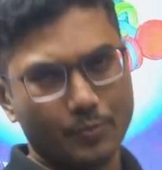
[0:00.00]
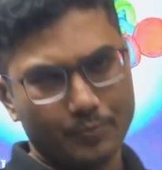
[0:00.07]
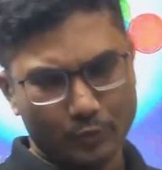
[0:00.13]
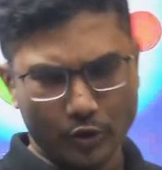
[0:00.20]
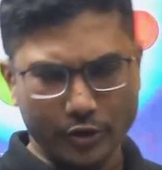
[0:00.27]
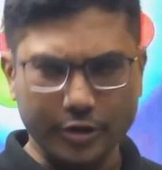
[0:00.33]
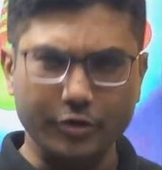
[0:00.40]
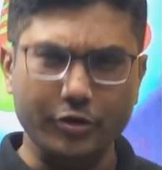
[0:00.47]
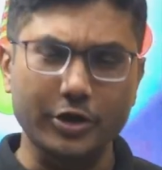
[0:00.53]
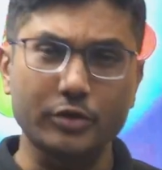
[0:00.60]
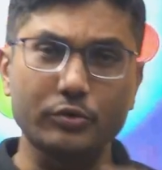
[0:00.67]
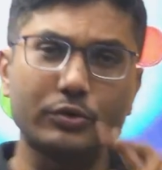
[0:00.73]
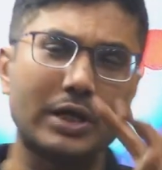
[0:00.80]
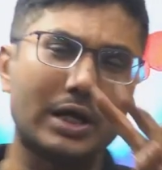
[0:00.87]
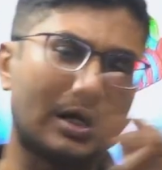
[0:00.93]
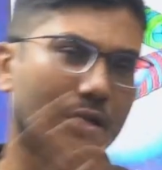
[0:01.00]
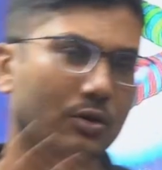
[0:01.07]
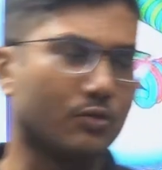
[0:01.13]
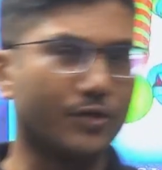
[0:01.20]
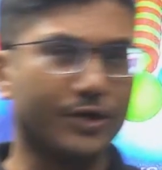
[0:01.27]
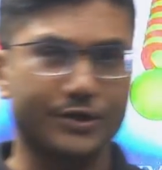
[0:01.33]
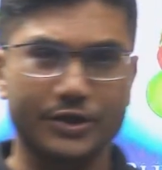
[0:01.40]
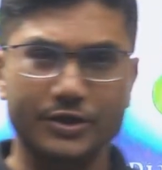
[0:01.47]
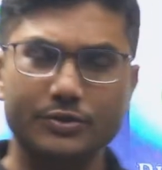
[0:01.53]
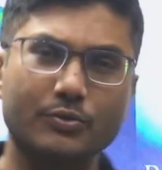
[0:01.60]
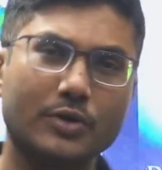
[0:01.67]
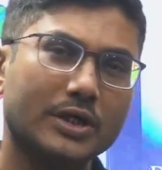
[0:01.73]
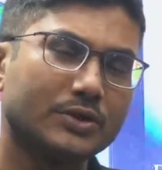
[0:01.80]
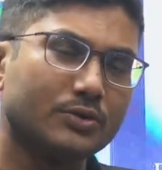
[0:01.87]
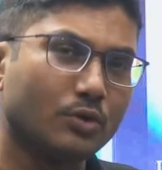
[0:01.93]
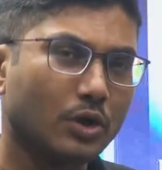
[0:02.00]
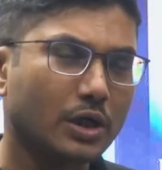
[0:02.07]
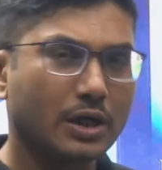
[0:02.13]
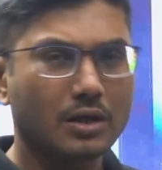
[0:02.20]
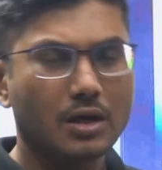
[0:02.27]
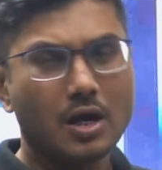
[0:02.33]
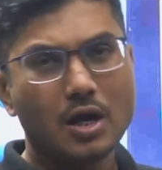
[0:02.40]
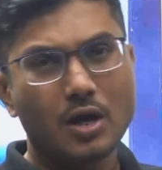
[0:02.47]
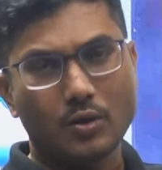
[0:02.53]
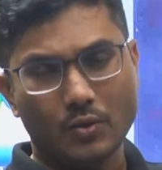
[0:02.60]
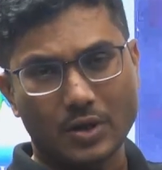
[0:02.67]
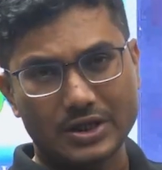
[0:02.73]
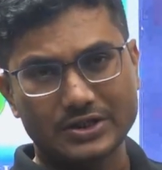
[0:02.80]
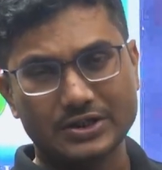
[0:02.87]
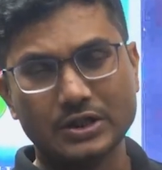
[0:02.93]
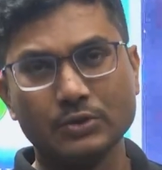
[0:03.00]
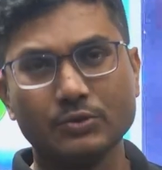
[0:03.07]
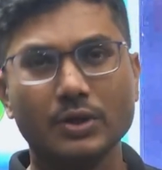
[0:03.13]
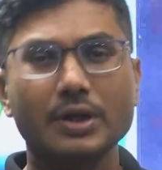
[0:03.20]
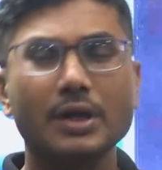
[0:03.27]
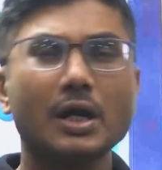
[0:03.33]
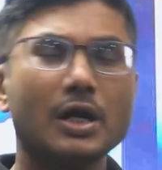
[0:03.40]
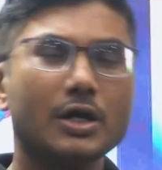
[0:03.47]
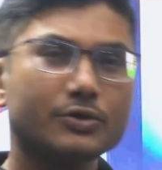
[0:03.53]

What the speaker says: 2022, there are two versions, one is older, one is newer.